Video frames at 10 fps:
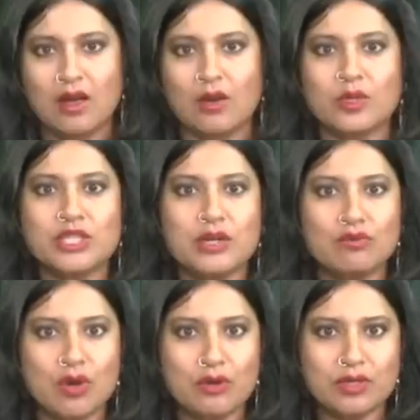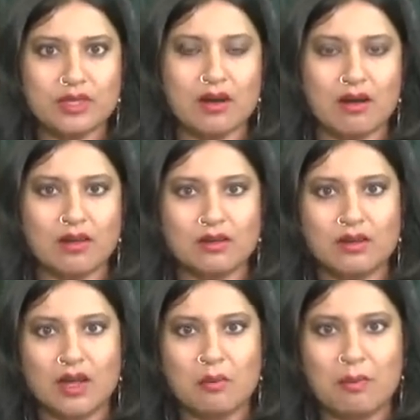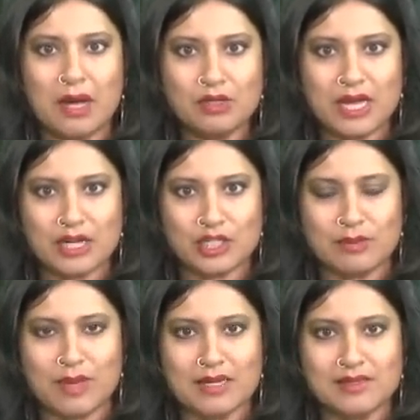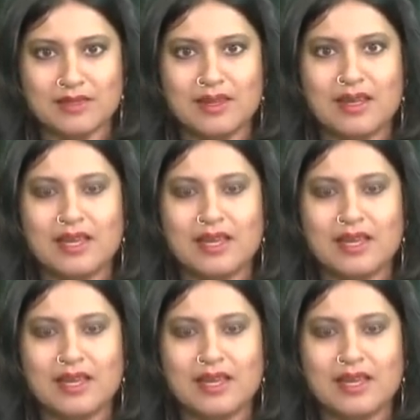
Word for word: on which he wrote the article about Ashley Madison.